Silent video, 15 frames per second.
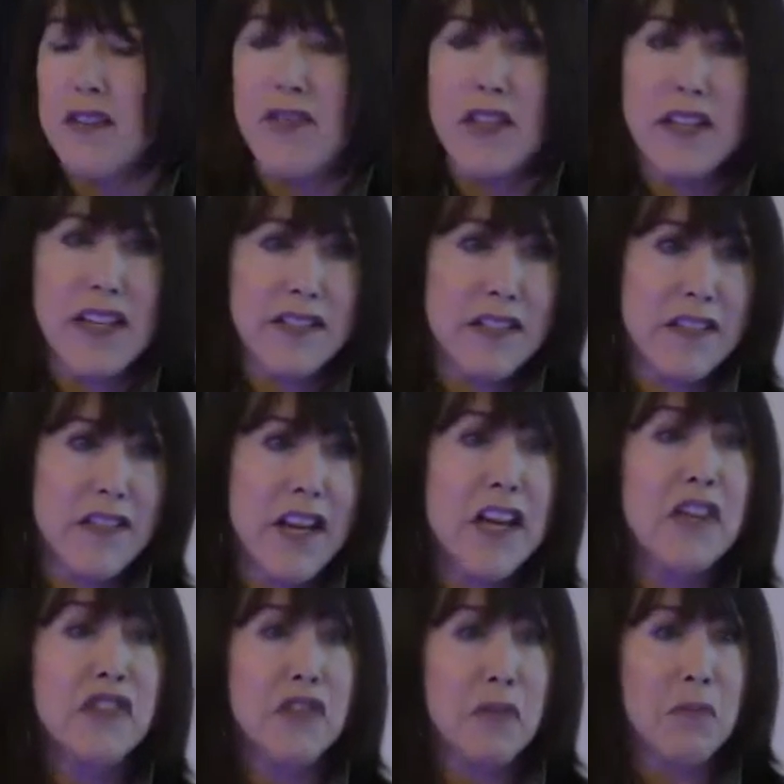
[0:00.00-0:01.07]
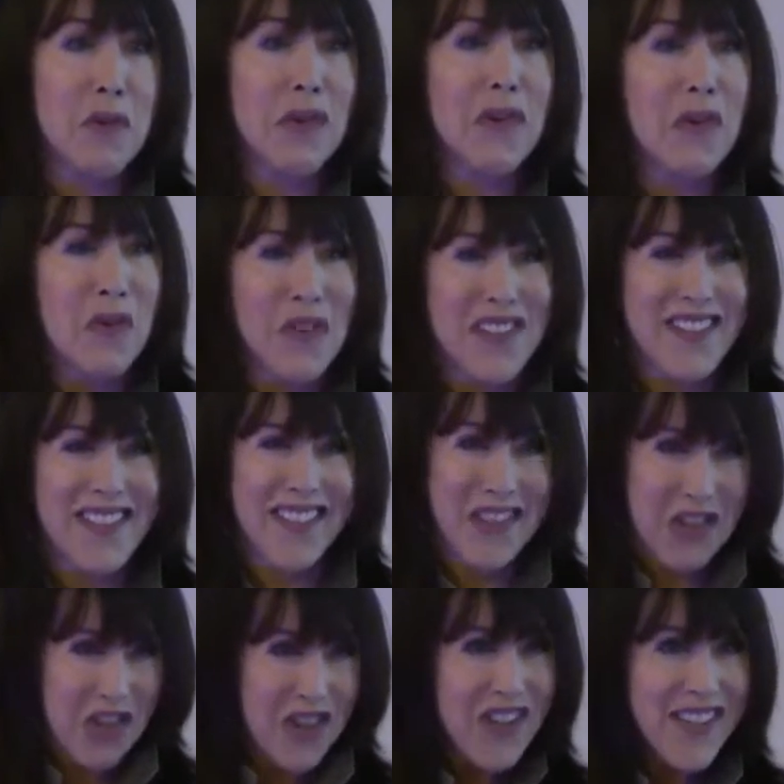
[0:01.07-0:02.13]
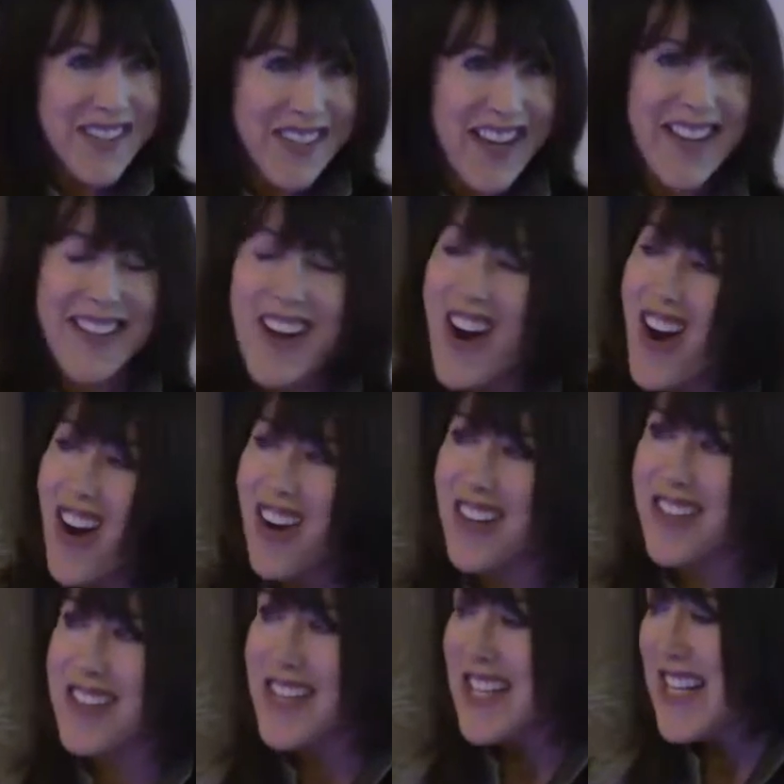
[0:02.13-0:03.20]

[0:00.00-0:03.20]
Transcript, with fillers: of the destination, but of course the journey's kind of hard.